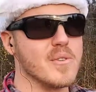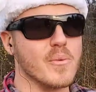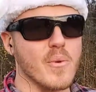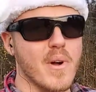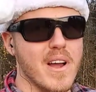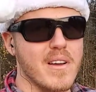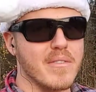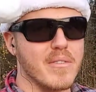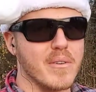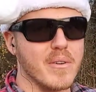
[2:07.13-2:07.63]

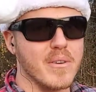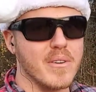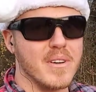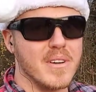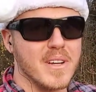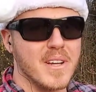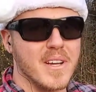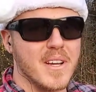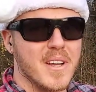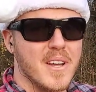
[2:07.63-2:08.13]
rifle,
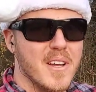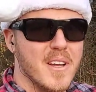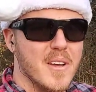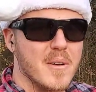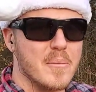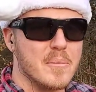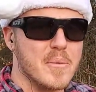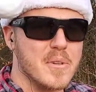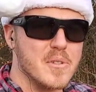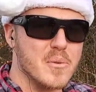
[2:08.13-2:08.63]

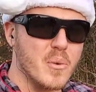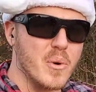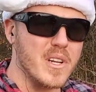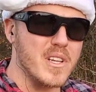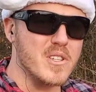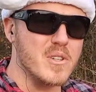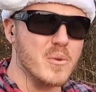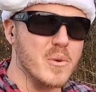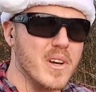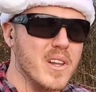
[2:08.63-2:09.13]
but
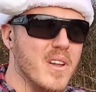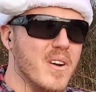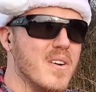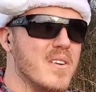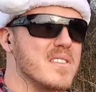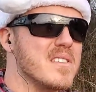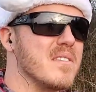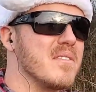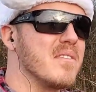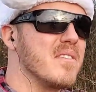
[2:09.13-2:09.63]
22 LR
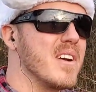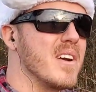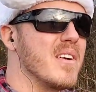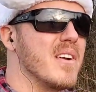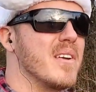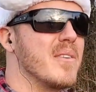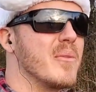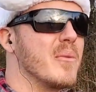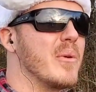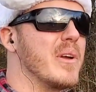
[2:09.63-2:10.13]
is a
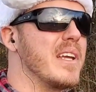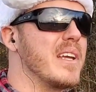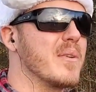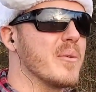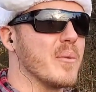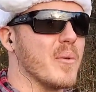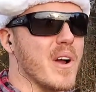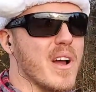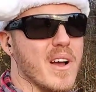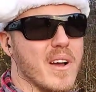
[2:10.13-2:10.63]
very weak
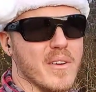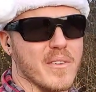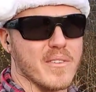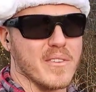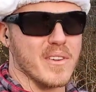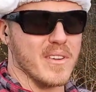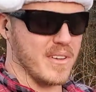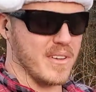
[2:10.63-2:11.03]
round.